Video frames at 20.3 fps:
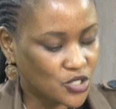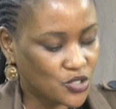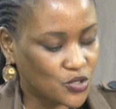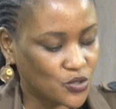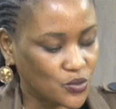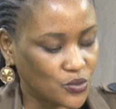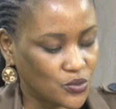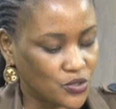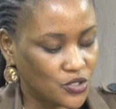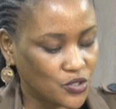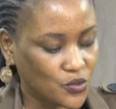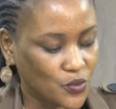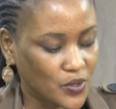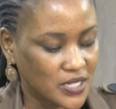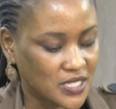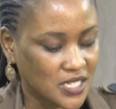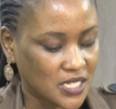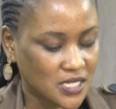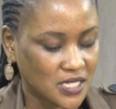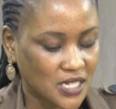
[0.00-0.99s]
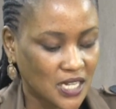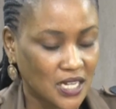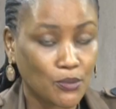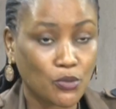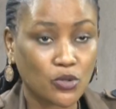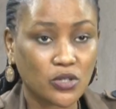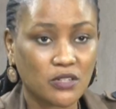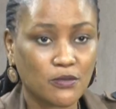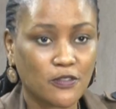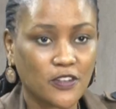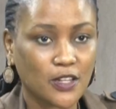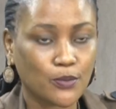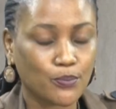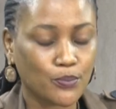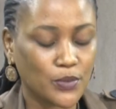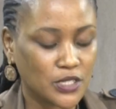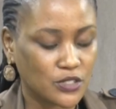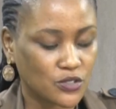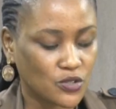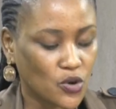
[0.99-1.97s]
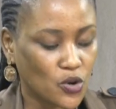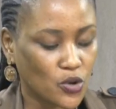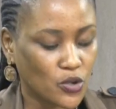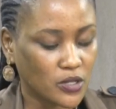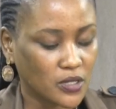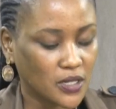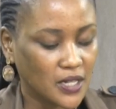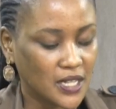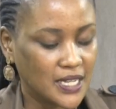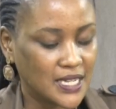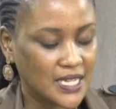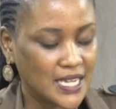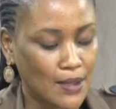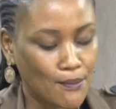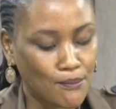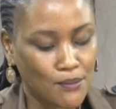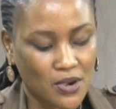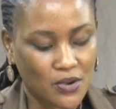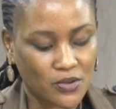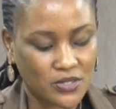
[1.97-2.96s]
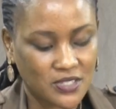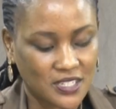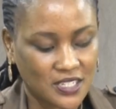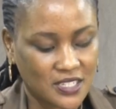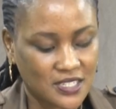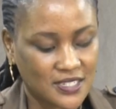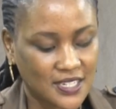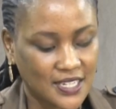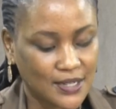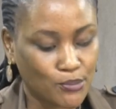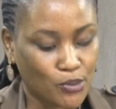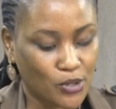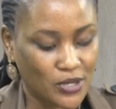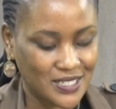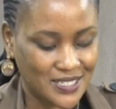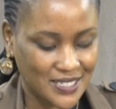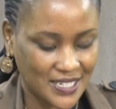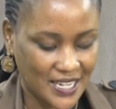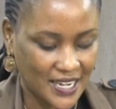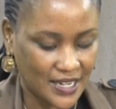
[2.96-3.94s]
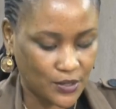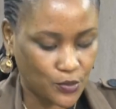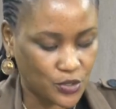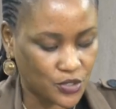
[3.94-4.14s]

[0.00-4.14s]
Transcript: to UN Sustainable Development Goal number 16.9,